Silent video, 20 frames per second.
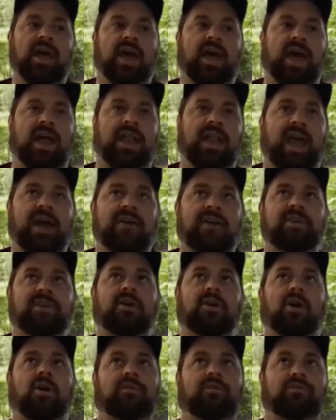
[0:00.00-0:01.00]
And
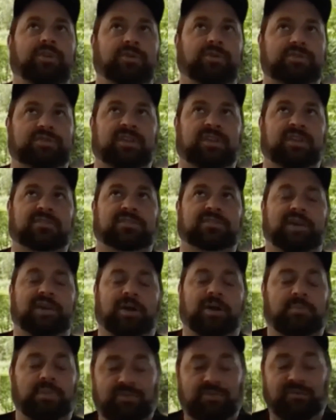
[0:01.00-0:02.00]
having all of those things
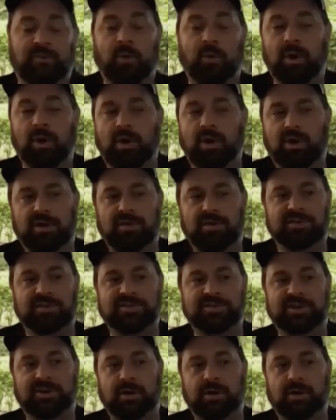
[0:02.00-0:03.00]
done before this
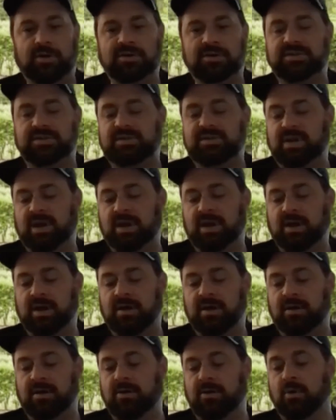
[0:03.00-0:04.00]
occurs,
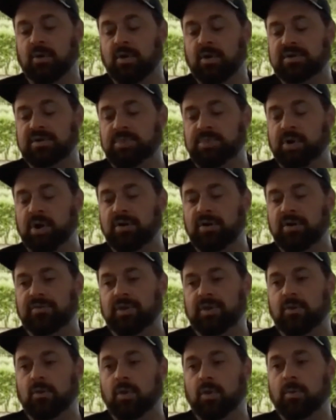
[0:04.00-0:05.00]
or as part of the
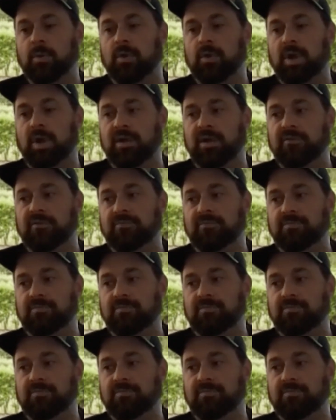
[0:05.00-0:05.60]
normal kind of